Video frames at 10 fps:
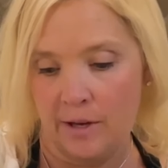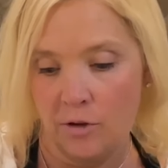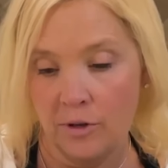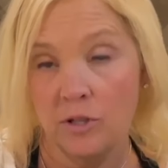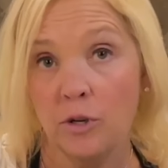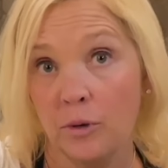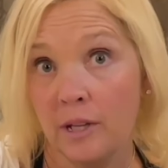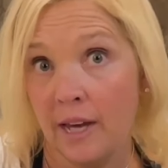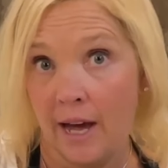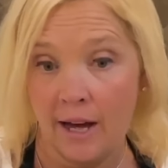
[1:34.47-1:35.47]
You can
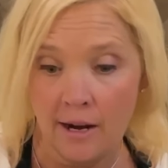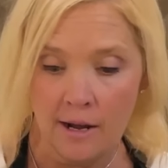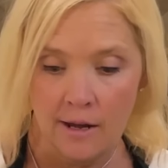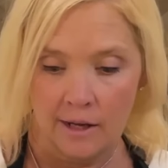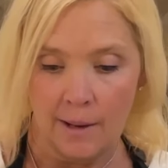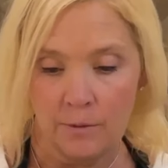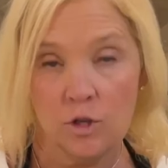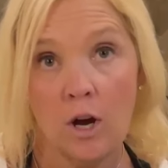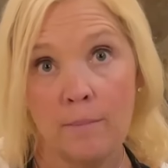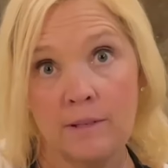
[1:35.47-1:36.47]
totally add a couple
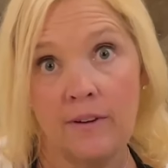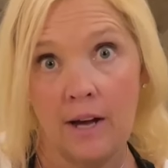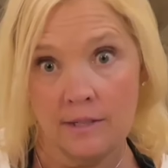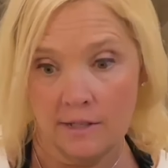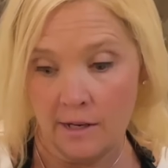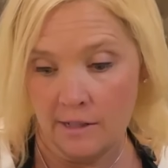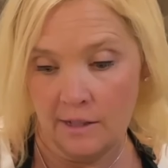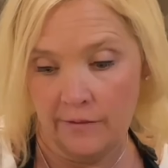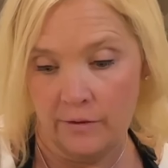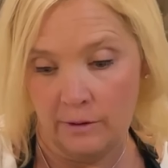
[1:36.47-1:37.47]
drops of hot sauce
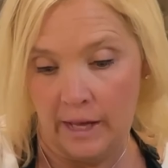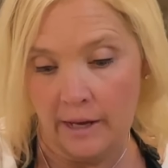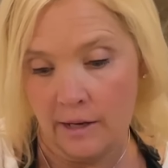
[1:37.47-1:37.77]
if you'd like,